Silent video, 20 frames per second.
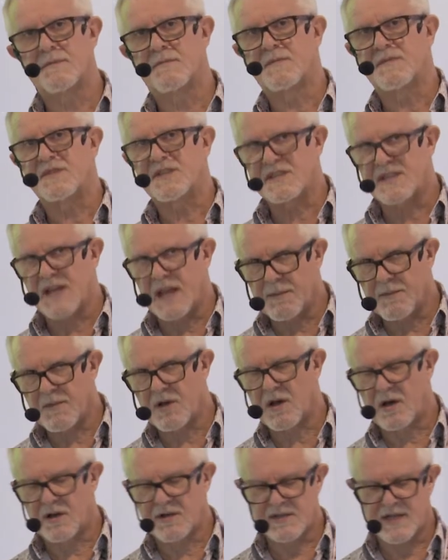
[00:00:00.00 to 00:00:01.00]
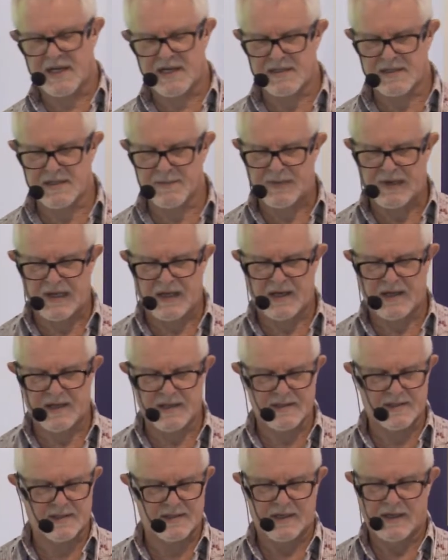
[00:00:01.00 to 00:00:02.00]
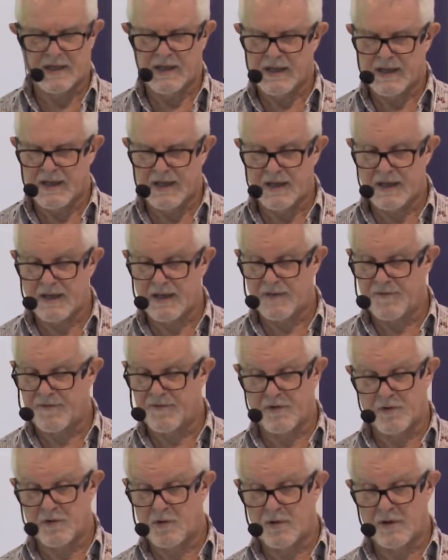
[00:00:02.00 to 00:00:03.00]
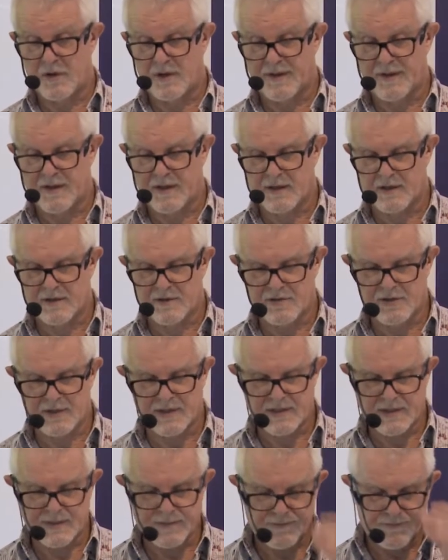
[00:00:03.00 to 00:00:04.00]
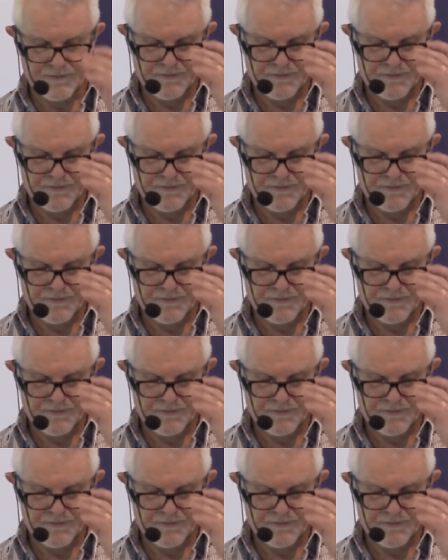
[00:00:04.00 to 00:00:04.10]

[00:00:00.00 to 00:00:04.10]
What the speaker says: Same context applies for all other countries.